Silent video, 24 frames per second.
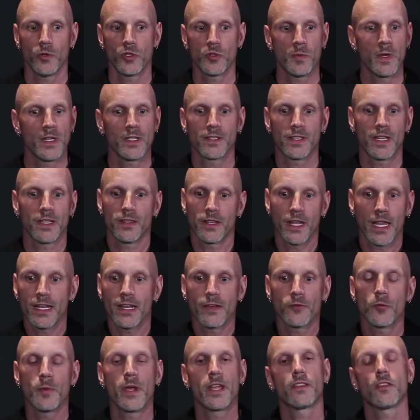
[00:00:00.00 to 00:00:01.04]
which means that they
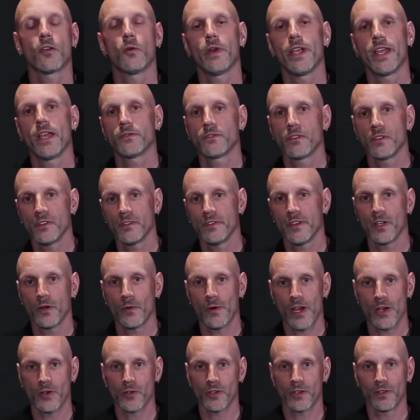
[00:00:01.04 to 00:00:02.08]
never make their way out to the
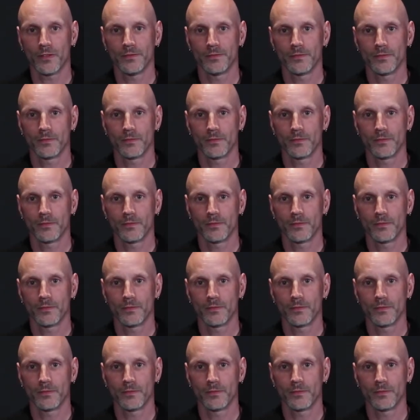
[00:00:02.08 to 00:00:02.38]
Federation.